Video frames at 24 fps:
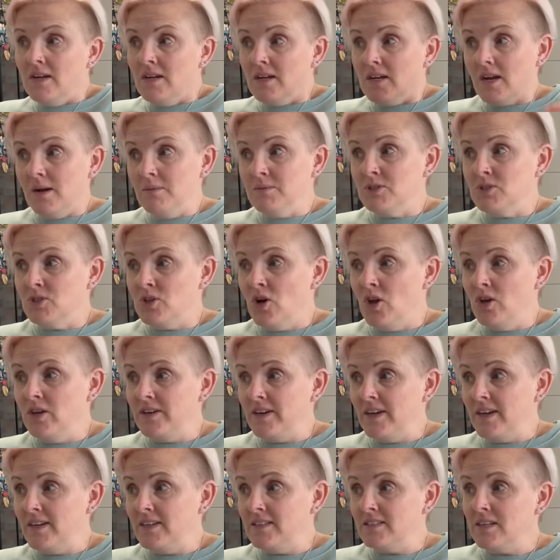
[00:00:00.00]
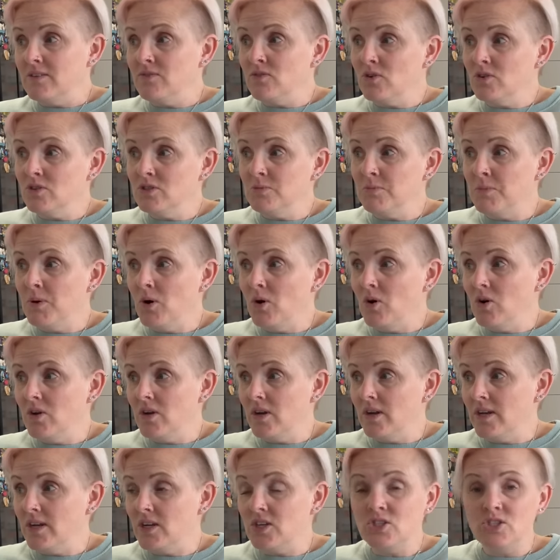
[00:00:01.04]
Come to the holidays, they've gone to put on
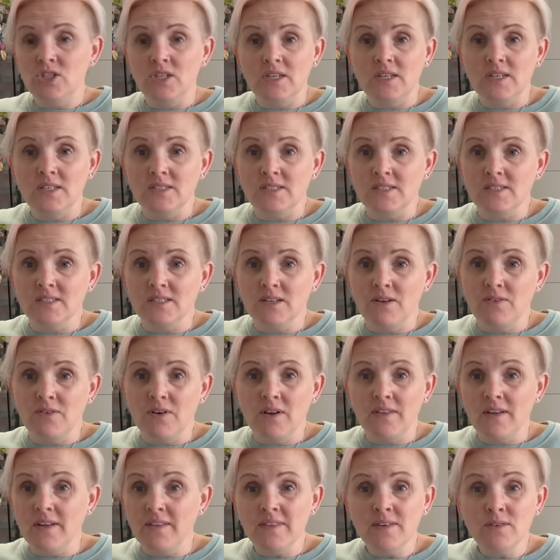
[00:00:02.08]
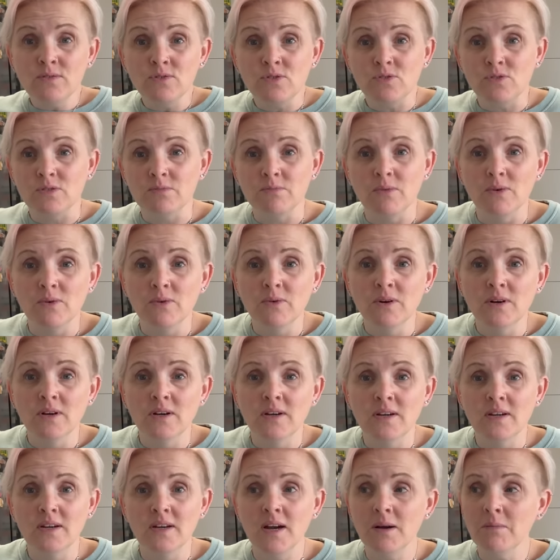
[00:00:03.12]
like jeans and stuff like that. They're all too small.
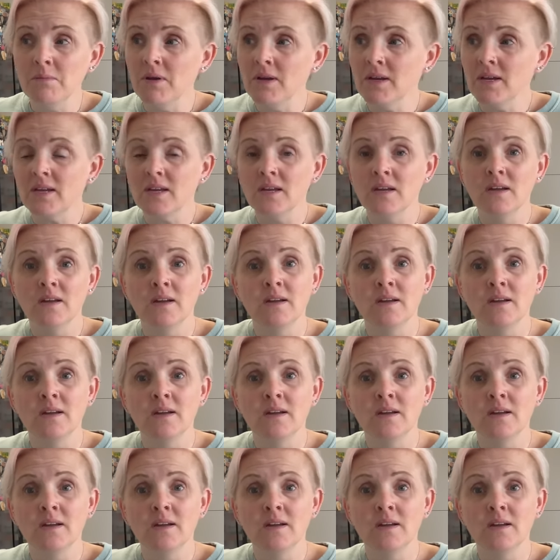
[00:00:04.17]
I'm like,